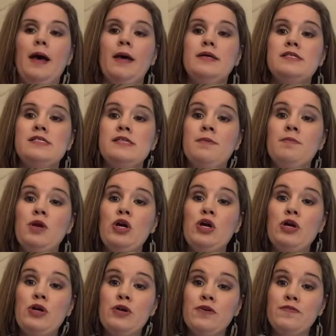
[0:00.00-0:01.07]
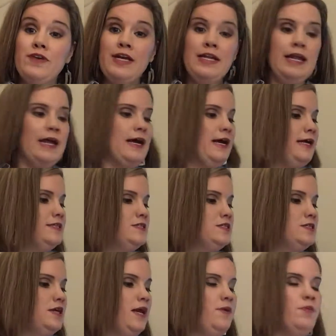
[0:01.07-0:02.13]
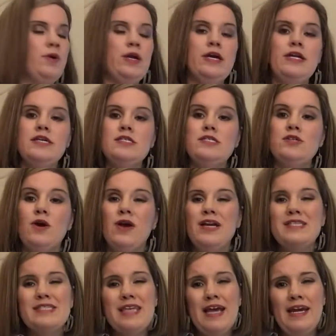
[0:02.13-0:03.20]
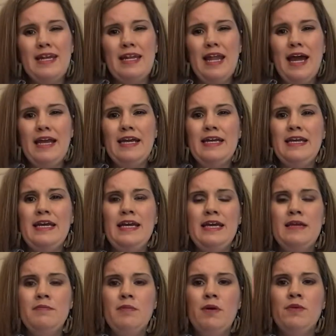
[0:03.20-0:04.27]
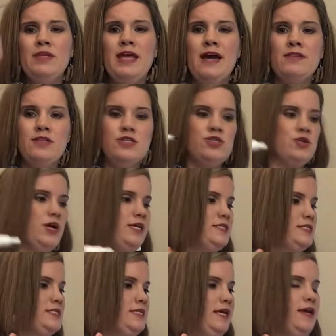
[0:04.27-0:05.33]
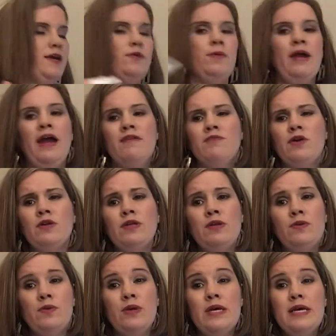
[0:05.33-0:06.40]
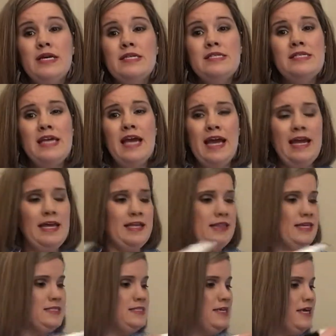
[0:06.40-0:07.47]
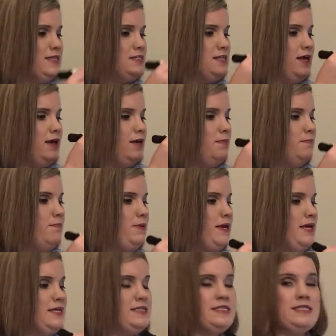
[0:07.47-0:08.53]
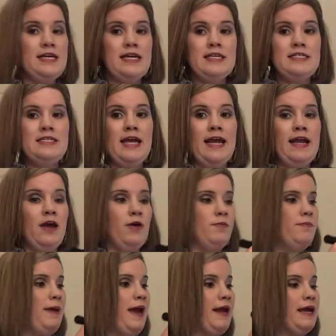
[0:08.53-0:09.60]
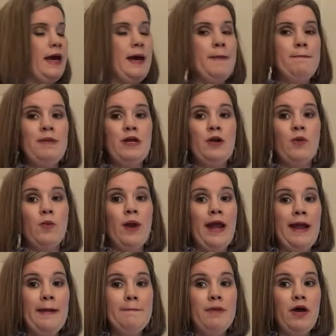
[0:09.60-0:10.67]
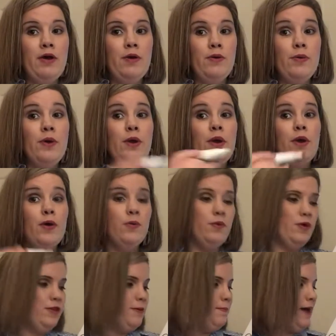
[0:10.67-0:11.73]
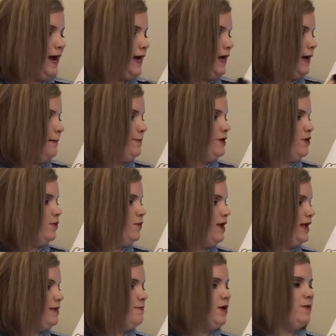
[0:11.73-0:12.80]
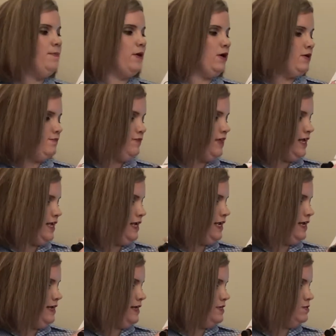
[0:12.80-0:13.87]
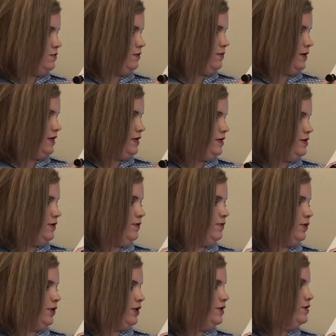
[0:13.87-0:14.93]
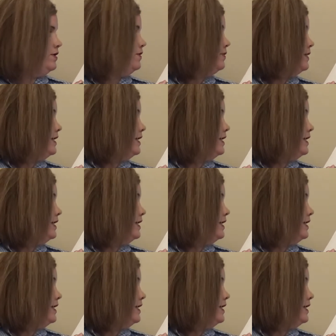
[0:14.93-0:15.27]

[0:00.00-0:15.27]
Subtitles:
some curvy lines, and we're going to start, it's kind of like an N but without the straight stick. We have our little saying that says big stick down, back up in a rainbow. Well, the back up in a rainbow part of the N is what we're going to do, and we're going to do